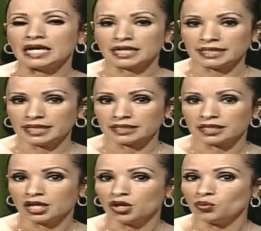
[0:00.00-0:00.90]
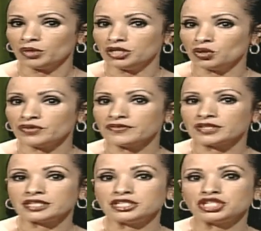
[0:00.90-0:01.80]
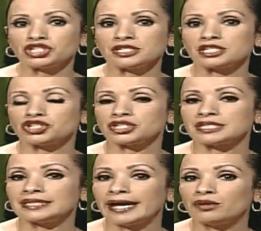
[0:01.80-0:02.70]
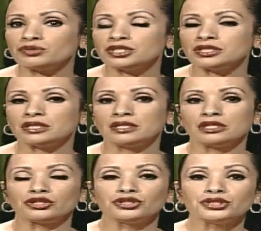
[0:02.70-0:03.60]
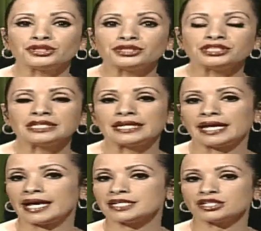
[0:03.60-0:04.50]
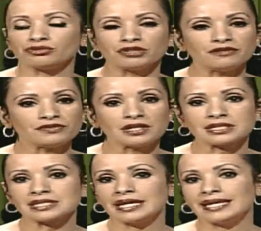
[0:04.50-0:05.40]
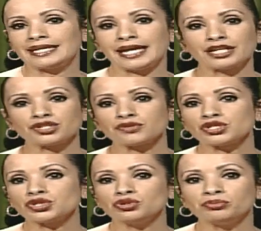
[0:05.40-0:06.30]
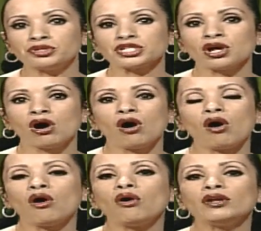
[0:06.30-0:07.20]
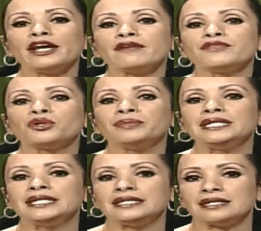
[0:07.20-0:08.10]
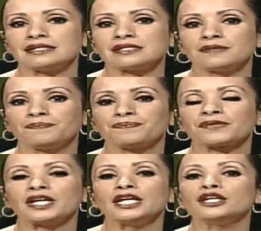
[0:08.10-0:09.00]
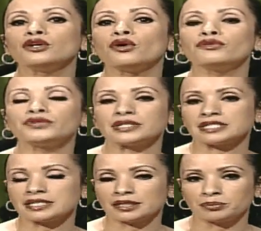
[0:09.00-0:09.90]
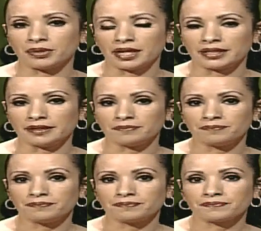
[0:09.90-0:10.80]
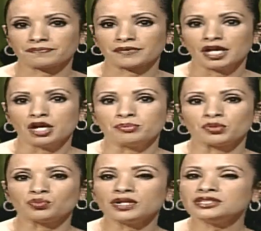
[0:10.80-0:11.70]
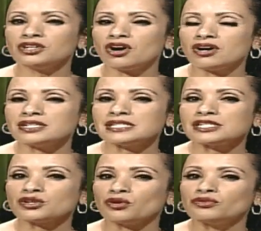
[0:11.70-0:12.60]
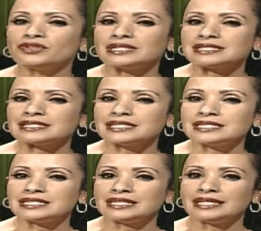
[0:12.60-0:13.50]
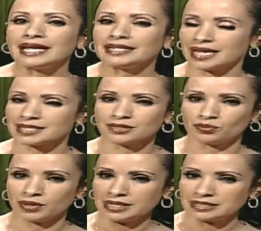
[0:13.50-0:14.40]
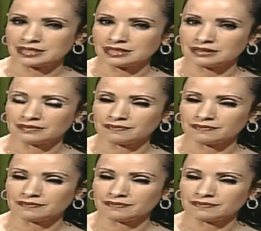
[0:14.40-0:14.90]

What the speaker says: Again, we know that the conditions such as gout, GERD, acid reflux, cancerous tumors, all have their beginnings in an overacidic body. But what causes overacidity and acid waste?